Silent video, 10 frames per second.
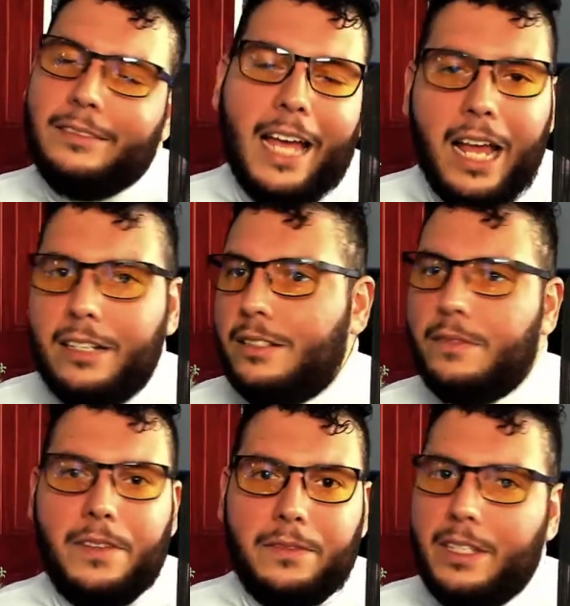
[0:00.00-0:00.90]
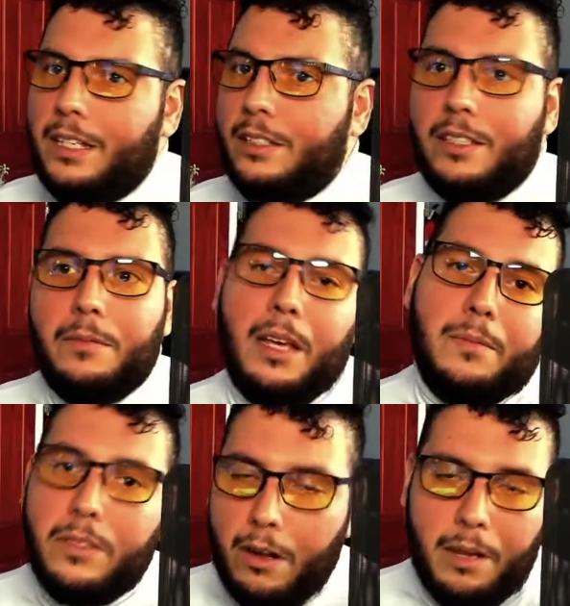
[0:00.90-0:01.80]
10 to 15 to
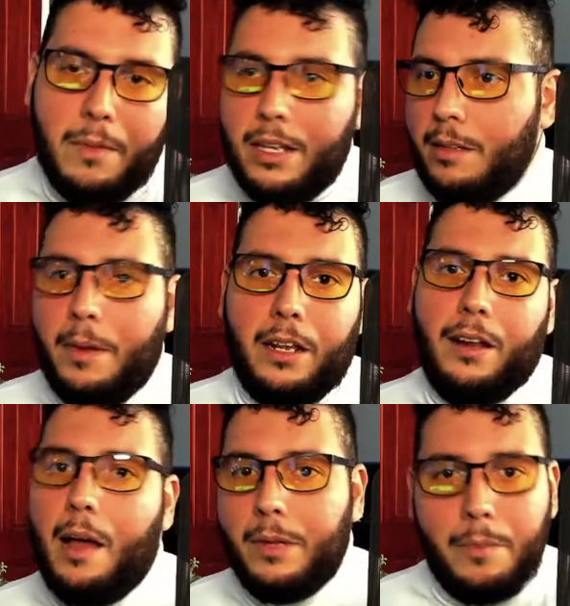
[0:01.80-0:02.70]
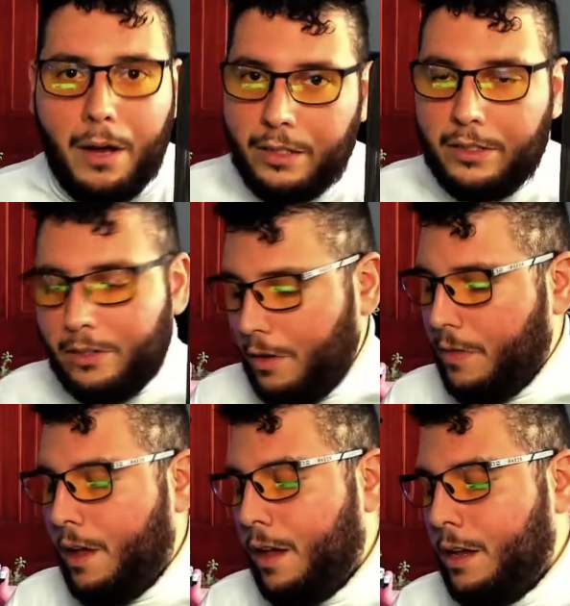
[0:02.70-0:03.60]
sometimes 30 minutes depending on how many monsters are in
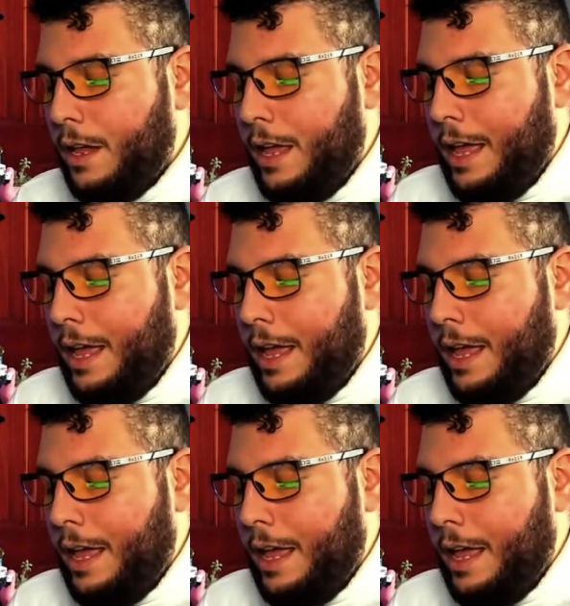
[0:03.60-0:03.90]
the hunt.